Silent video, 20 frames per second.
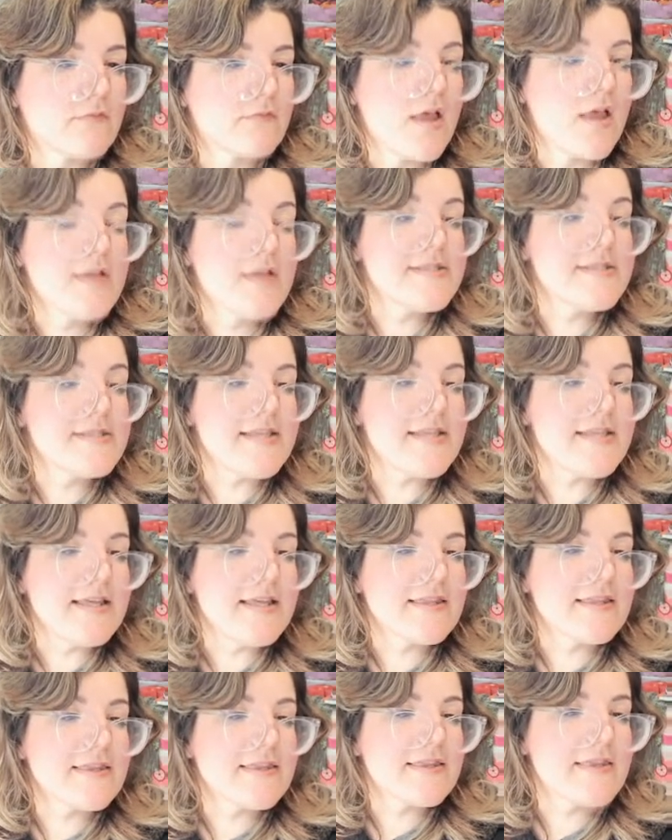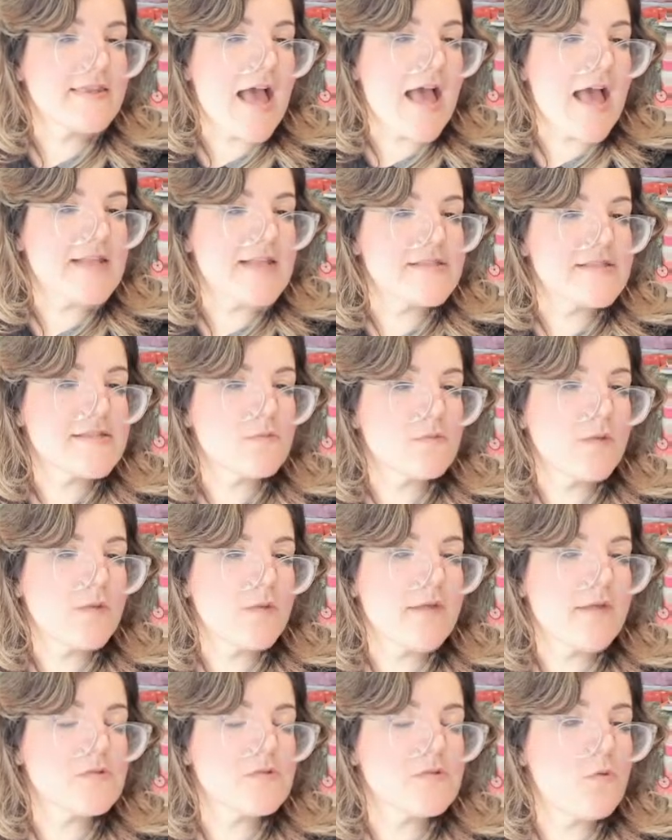See, that's what
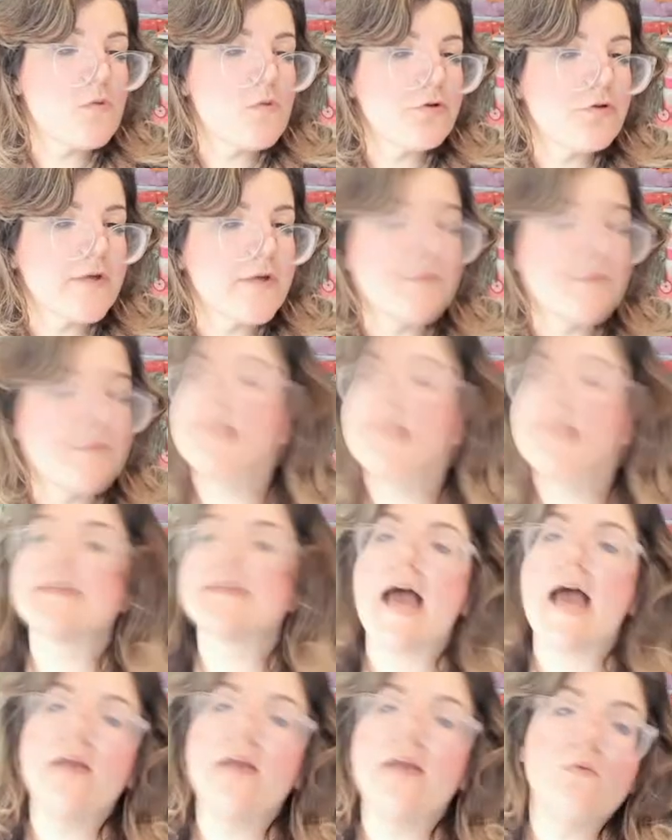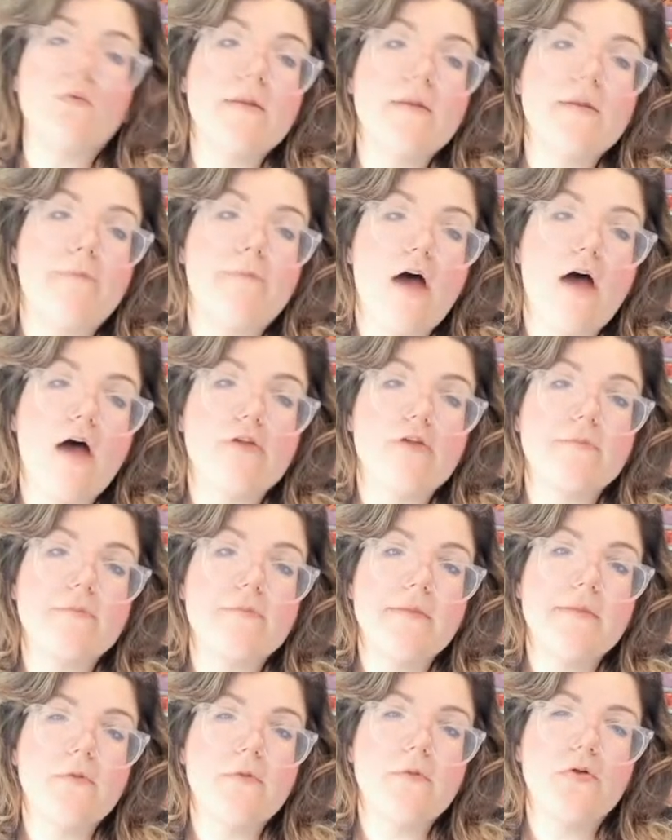I was wondering because I don't want to bother
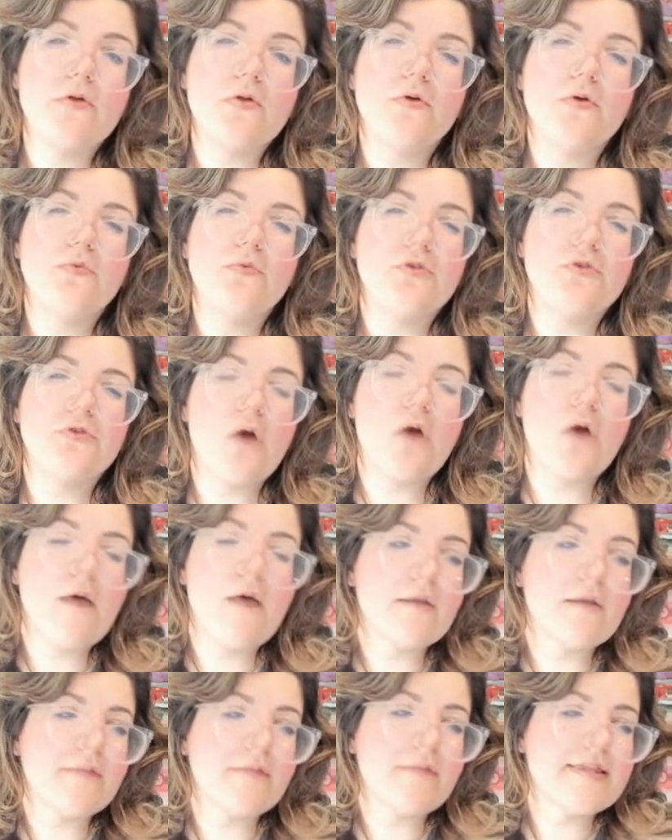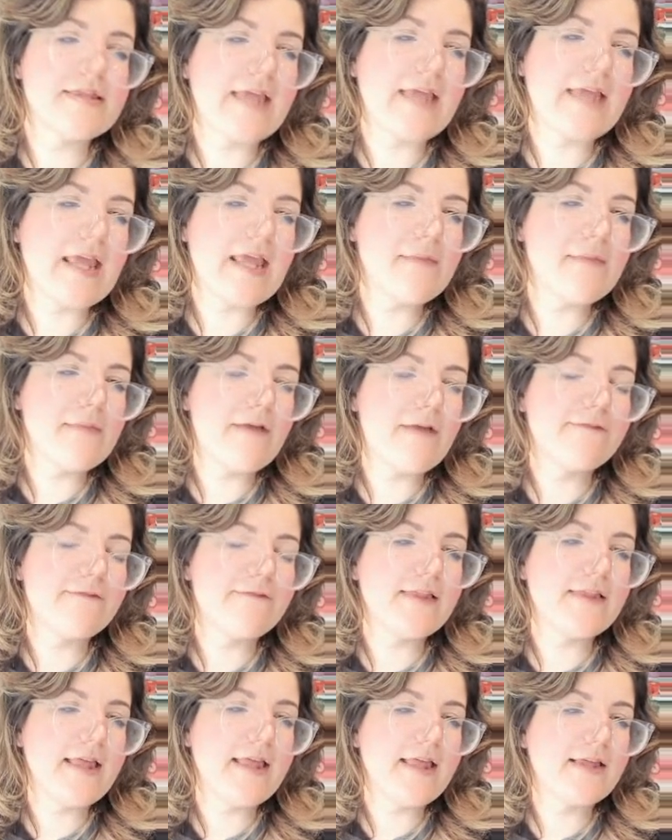people who know how to play the game. I
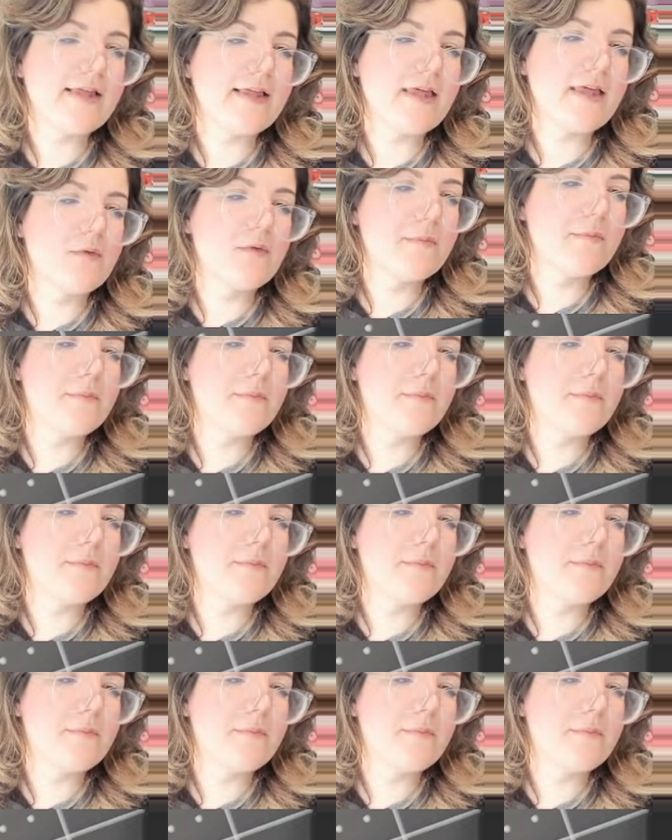feel like it would be